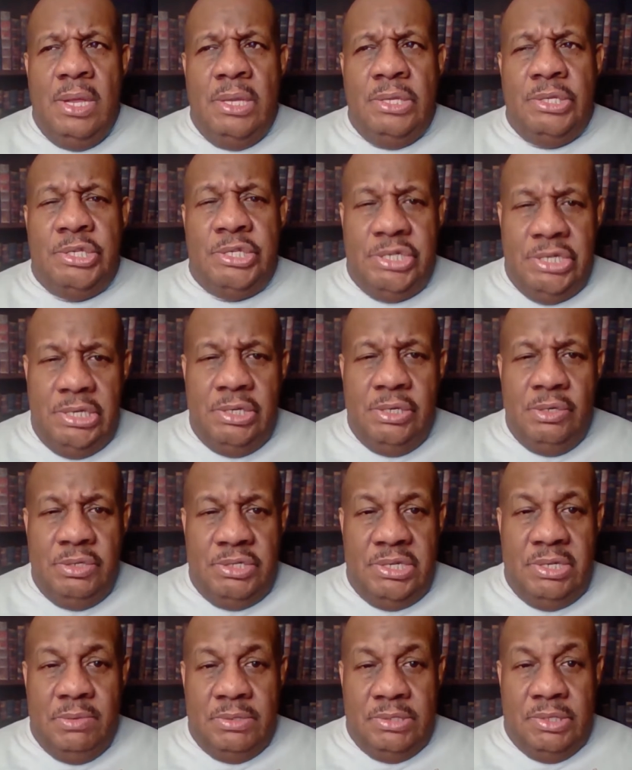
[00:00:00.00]
she knew
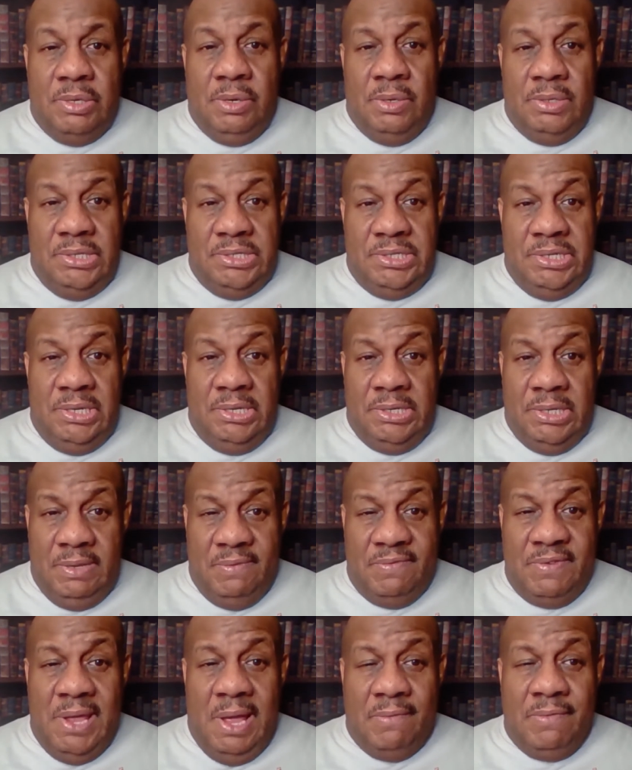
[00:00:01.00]
she was going to jail, because if
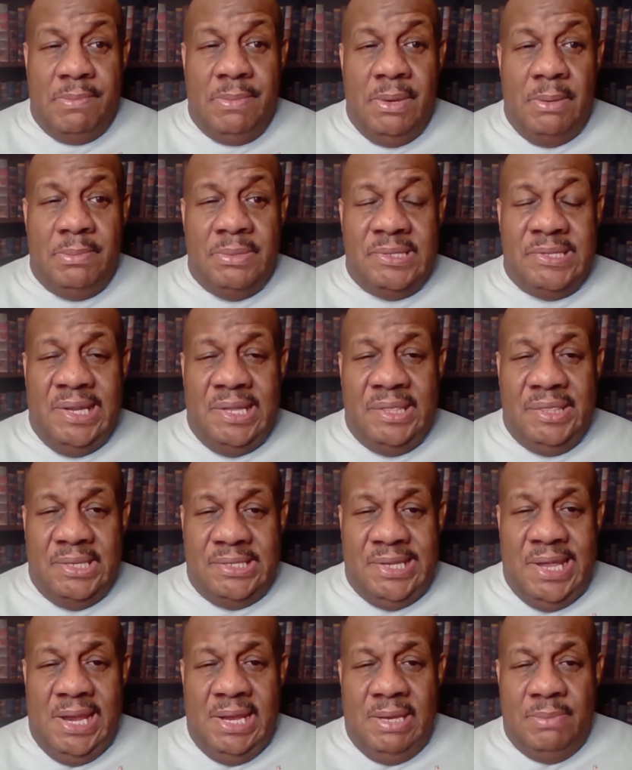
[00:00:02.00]
y'all remember seeing the
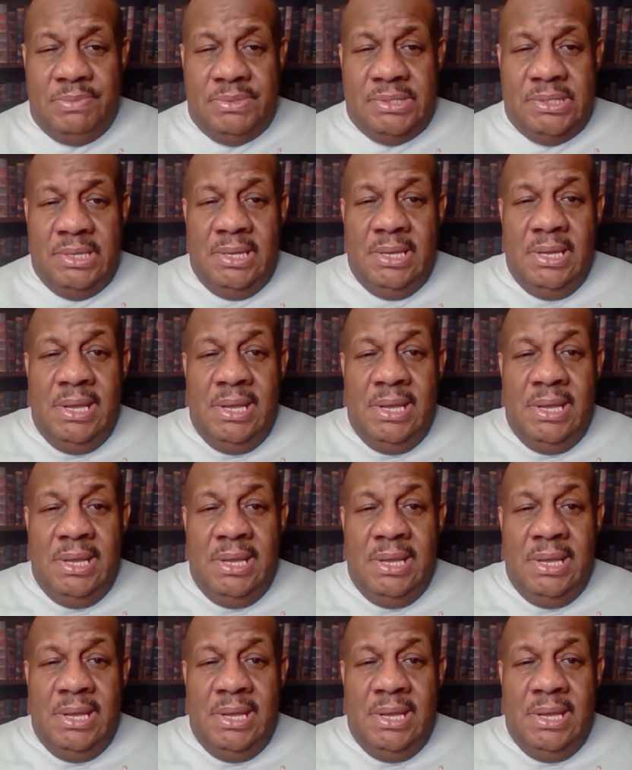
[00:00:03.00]
tapes,